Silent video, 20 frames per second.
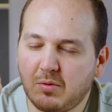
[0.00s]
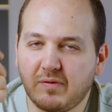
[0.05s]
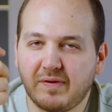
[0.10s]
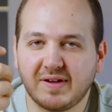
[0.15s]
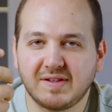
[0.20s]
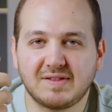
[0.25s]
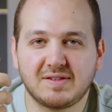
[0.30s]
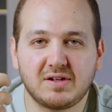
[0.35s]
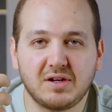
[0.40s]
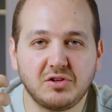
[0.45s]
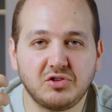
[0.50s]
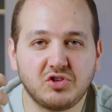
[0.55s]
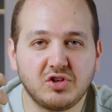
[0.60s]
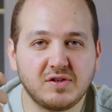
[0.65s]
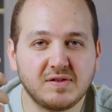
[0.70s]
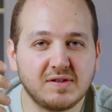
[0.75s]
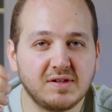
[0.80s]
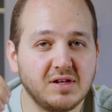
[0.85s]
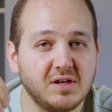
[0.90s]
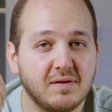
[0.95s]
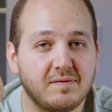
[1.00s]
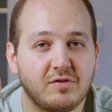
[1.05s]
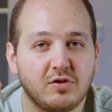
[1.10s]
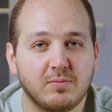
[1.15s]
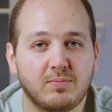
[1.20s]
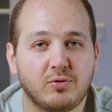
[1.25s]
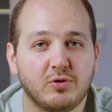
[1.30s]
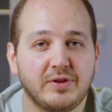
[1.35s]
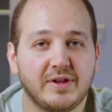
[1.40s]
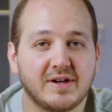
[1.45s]
of astringency if you
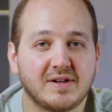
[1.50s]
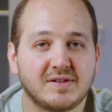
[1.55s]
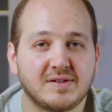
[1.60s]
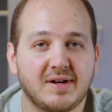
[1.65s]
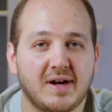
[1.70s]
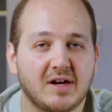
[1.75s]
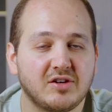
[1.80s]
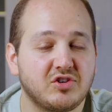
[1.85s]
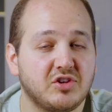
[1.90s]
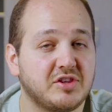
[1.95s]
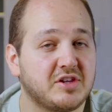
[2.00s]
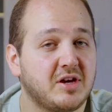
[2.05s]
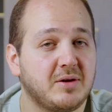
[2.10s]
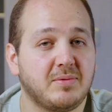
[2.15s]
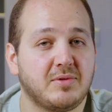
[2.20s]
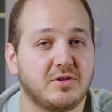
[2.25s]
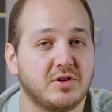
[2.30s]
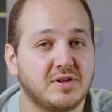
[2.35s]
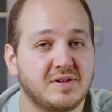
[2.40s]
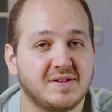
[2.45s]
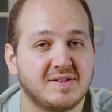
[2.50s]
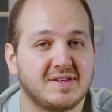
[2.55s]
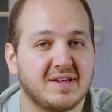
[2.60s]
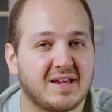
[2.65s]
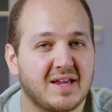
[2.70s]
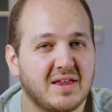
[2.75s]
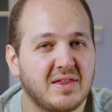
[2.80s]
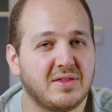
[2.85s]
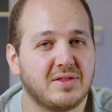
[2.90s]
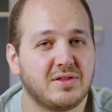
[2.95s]
pull the extraction time 30 seconds,